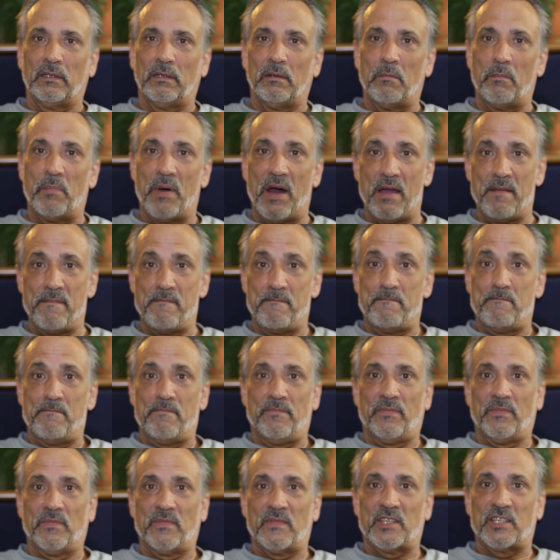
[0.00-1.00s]
By
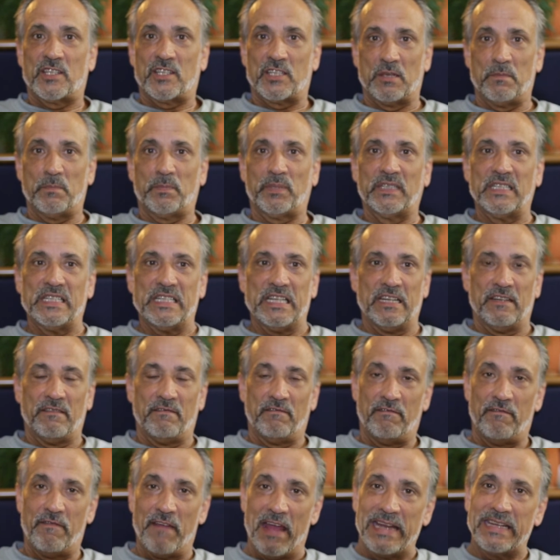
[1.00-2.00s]
simply
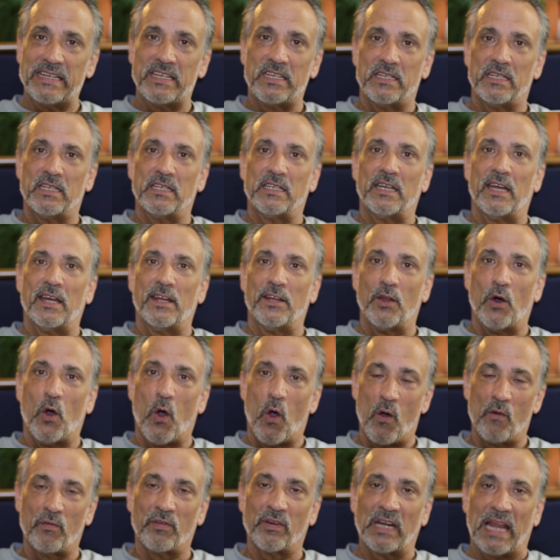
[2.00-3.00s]
inventing an
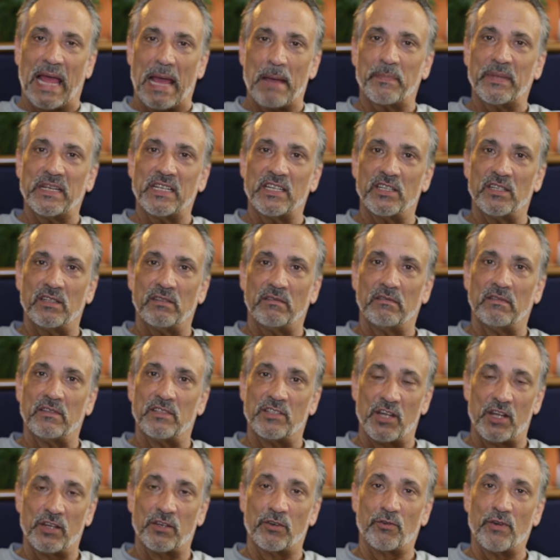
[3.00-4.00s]
overlapping
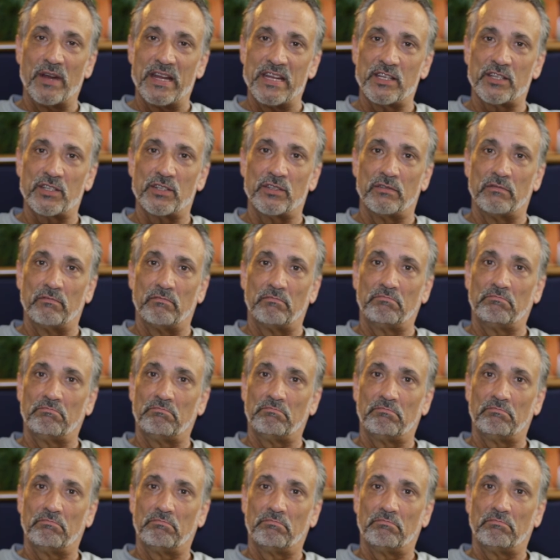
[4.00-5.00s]
generation
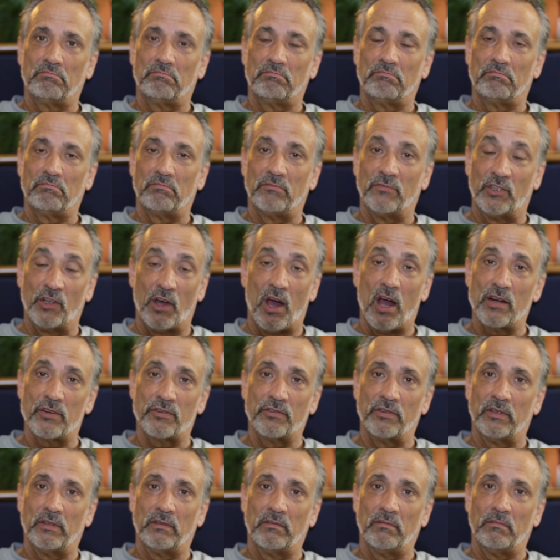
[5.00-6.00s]

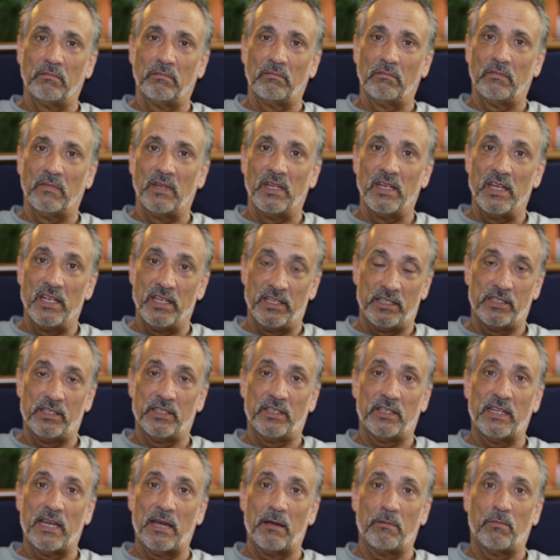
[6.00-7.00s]
doctrine,
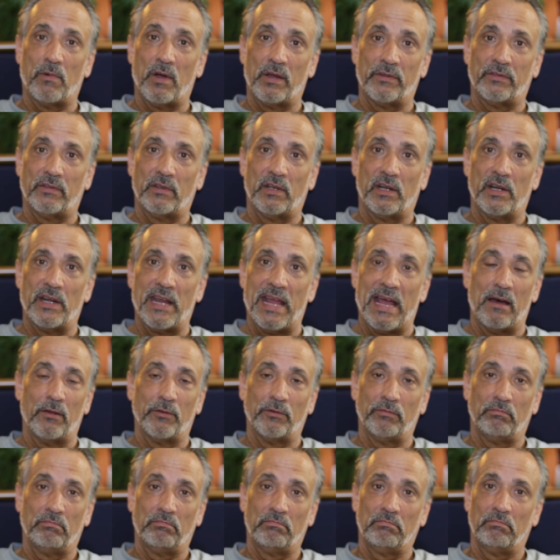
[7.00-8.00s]
isn't that what they're
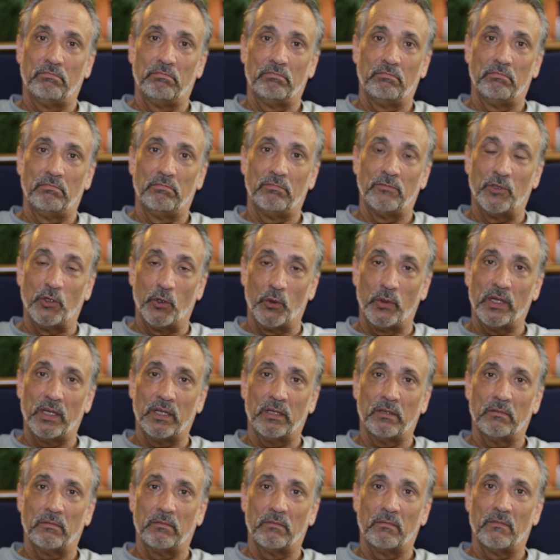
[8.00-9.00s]
now
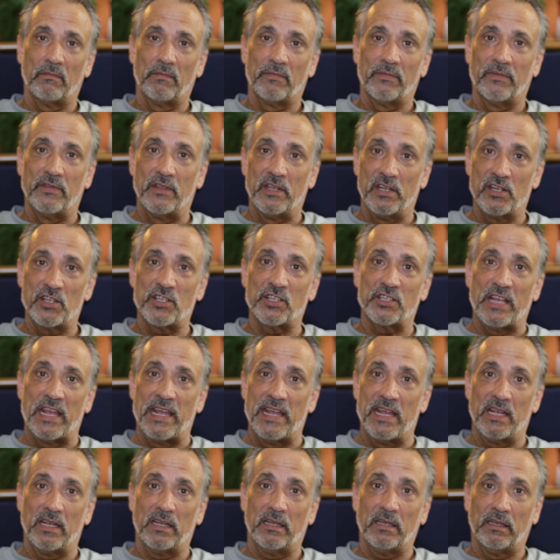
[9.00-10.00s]
doing? They're
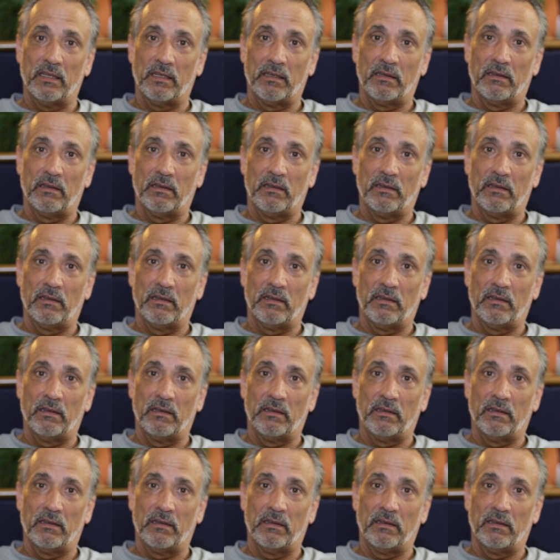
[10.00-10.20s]
saying